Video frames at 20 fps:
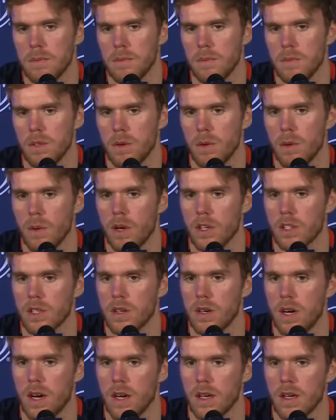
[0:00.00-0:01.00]
We watch a
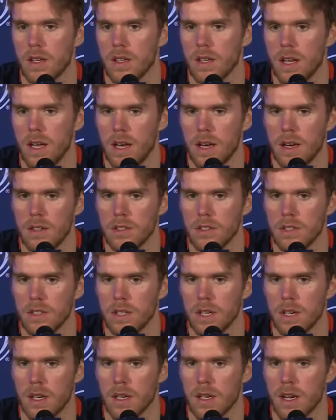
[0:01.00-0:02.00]
little hockey in the
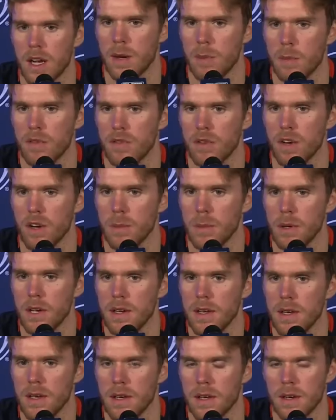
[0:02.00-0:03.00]
lounge kind before our
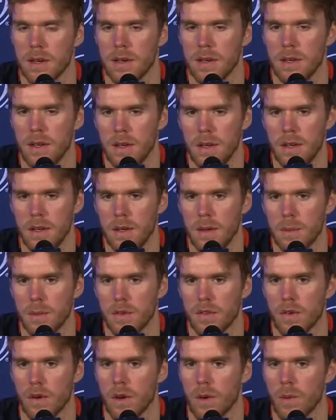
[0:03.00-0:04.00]
meeting and
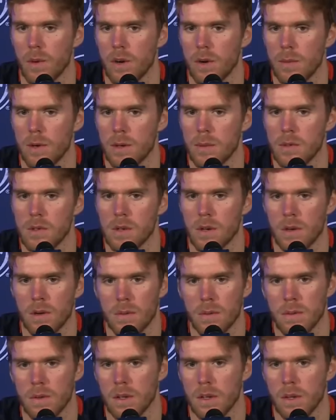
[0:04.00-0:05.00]
before our warm-up.
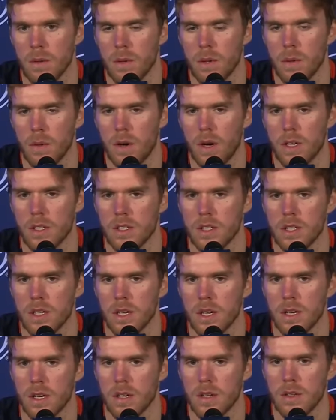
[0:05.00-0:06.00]
So, you know, we watch
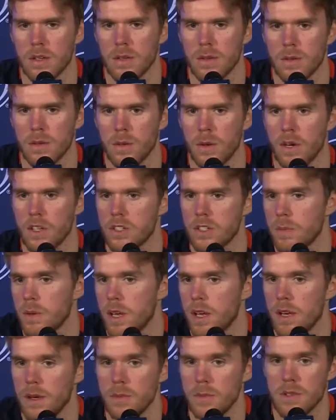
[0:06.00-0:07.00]
some
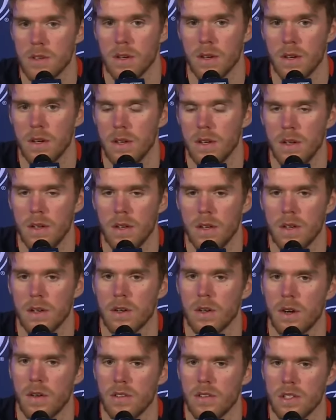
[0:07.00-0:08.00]
games. And,
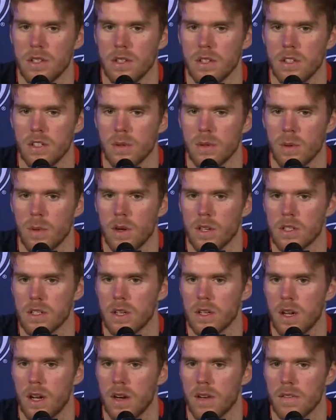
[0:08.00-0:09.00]
you know, obviously this year we're
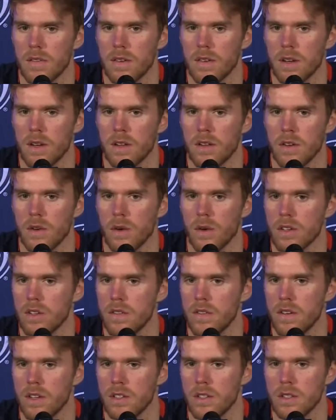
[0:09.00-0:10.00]
watching a lot of the North
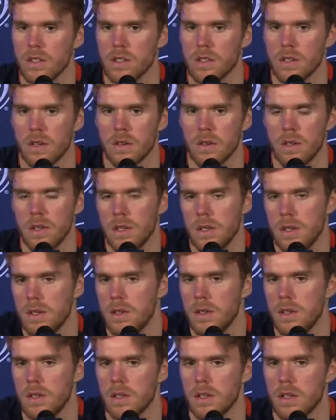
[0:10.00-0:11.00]
Division. So,
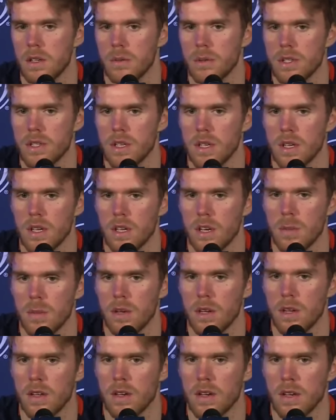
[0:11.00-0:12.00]
you know, we see a little
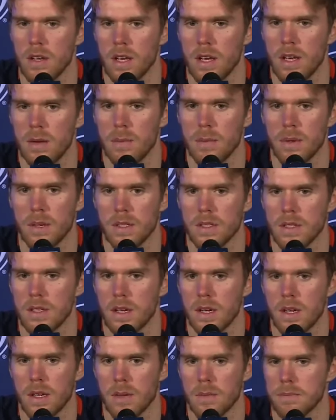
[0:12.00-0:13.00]
bit of their game.
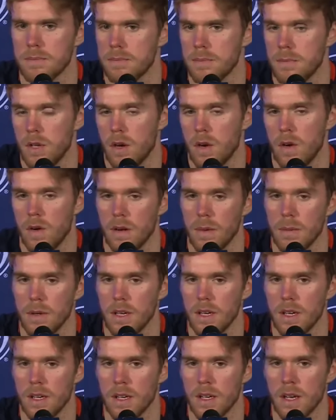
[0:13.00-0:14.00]
But,
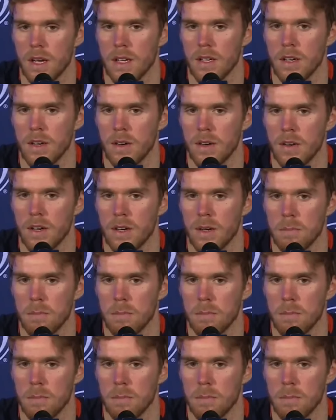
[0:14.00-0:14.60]
I don't.